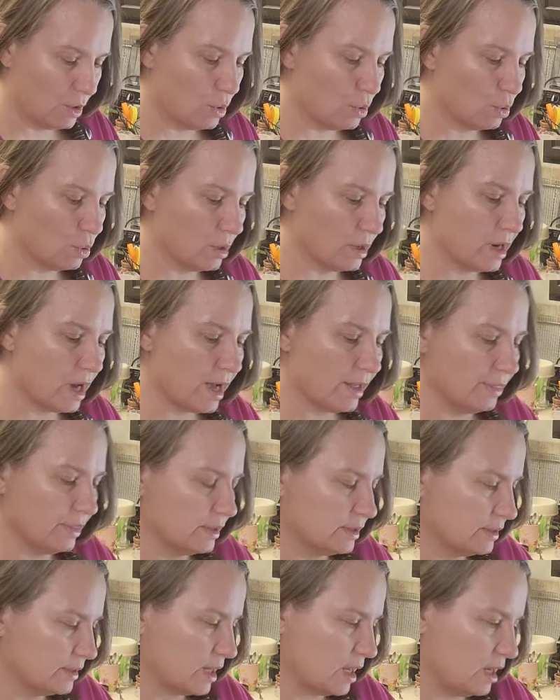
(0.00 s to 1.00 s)
Or not the
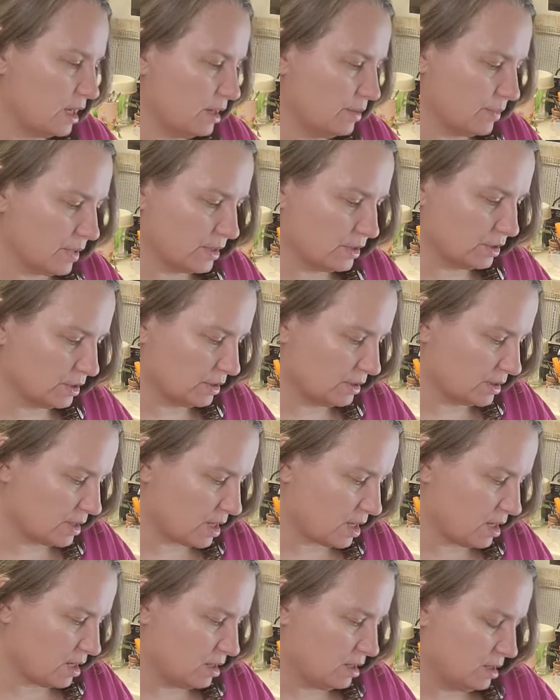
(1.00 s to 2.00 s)
same, I should
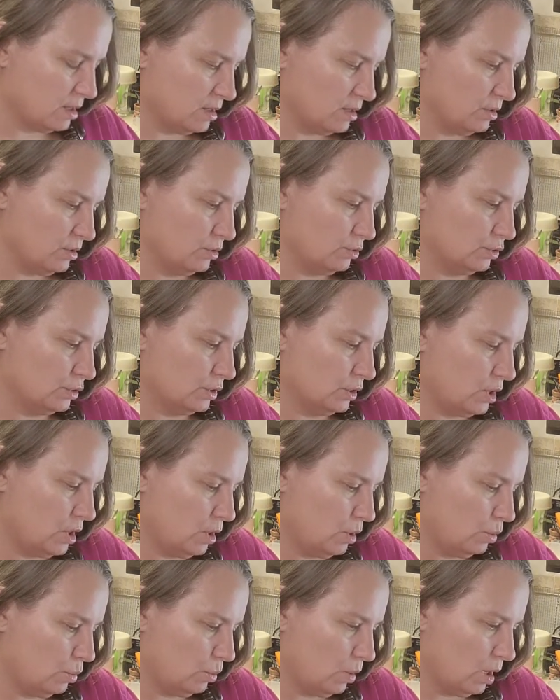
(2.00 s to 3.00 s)
say. There's no
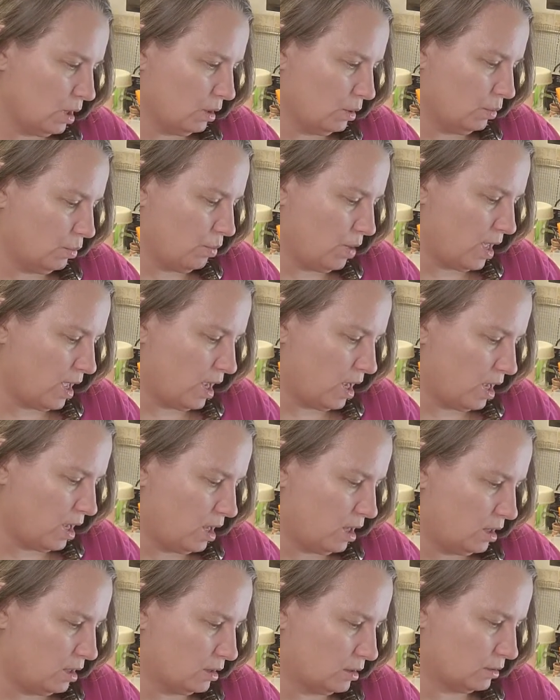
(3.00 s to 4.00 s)
wrong
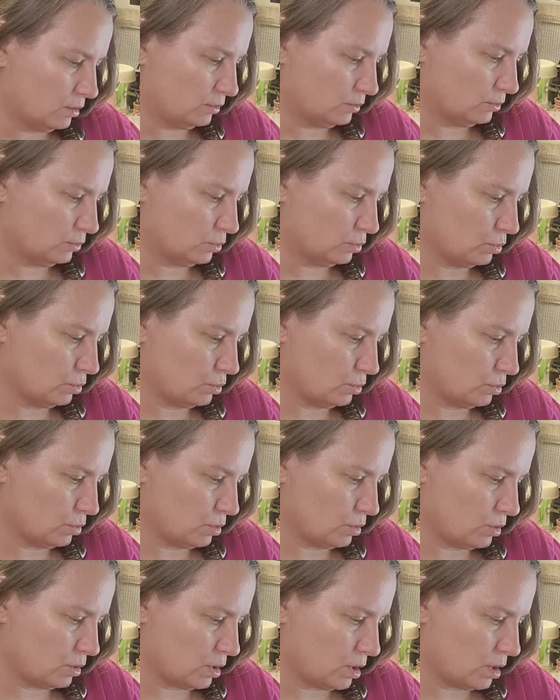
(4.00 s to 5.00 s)
way.
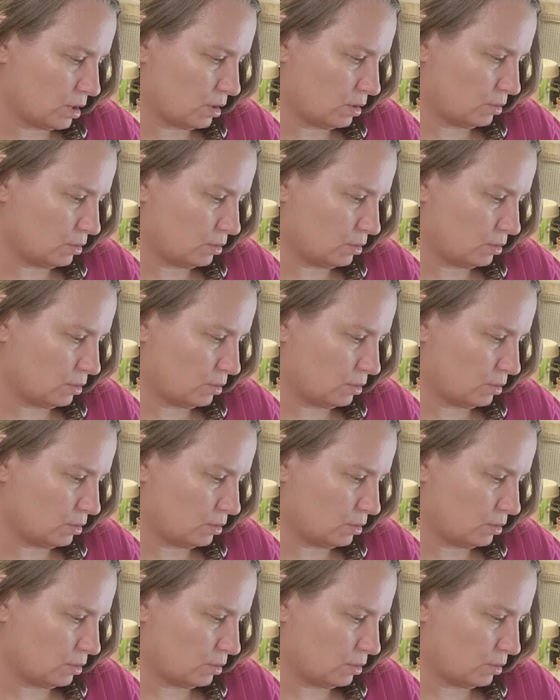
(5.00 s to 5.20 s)
Okay.